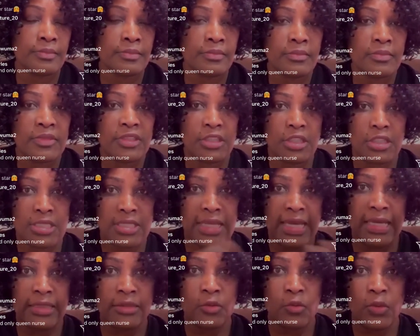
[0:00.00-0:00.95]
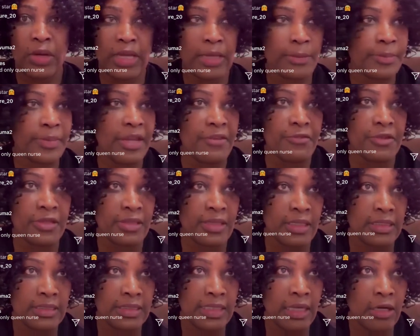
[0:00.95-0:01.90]
just kind of wipe
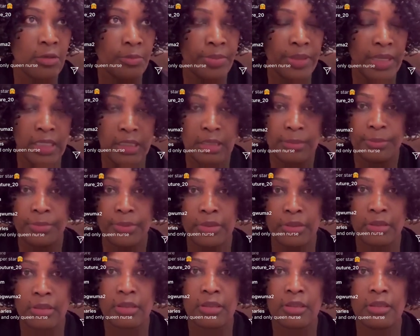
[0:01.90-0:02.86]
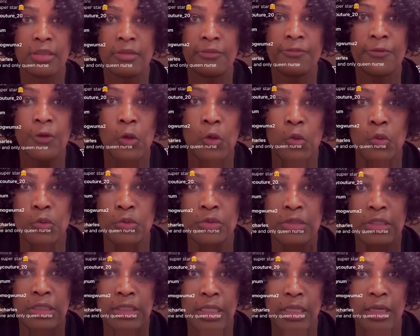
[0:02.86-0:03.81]
everything down, pocketbook, phone,
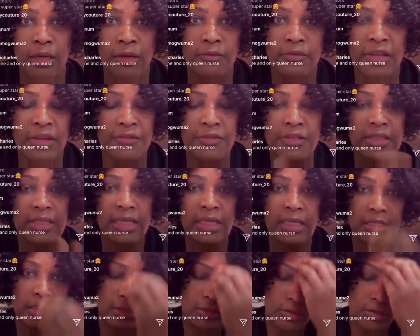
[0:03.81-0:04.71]
glove, everything, you know,